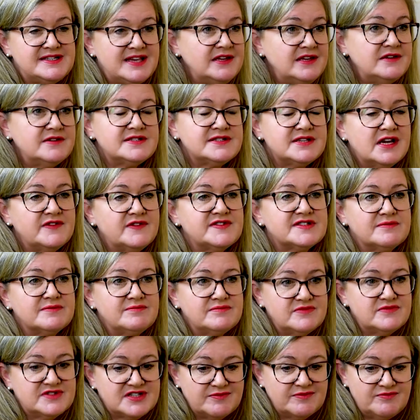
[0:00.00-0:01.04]
yourself
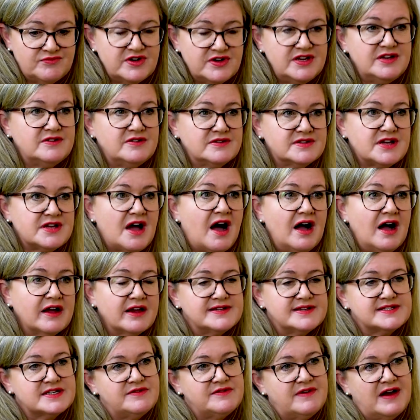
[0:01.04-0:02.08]
some real
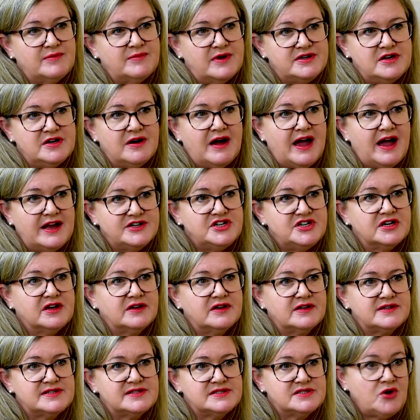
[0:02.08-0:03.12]
targets around when you're actually going to
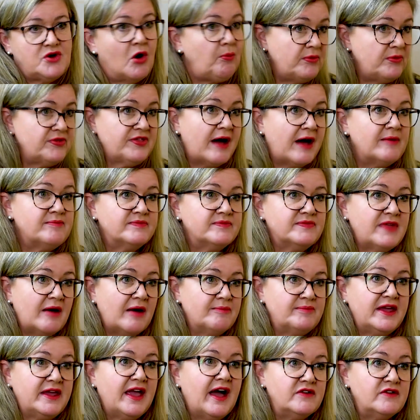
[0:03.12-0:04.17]
stop that
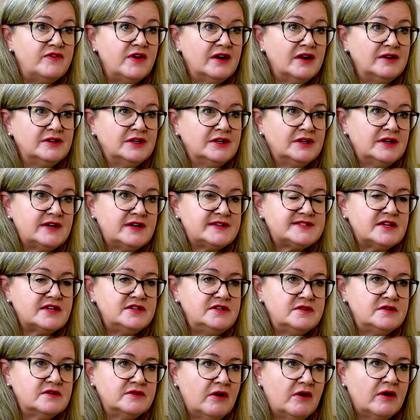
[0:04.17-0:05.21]
behavior, so that
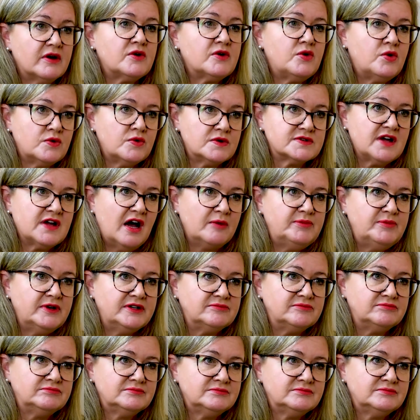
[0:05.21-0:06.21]
you're not caught up in